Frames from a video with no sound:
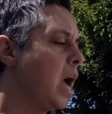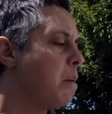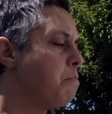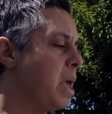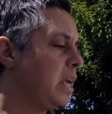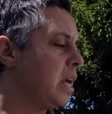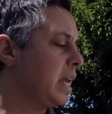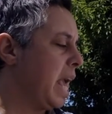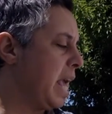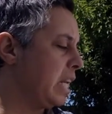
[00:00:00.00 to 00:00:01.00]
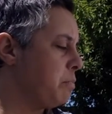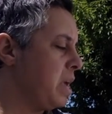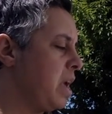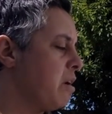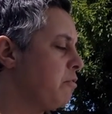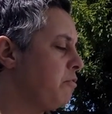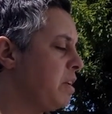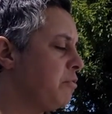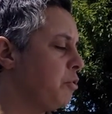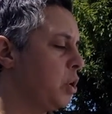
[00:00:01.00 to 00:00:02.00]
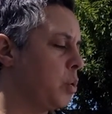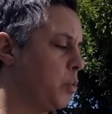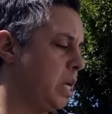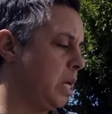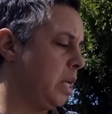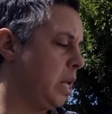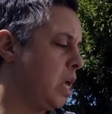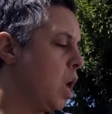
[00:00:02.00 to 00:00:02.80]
make a canopy fit for a queen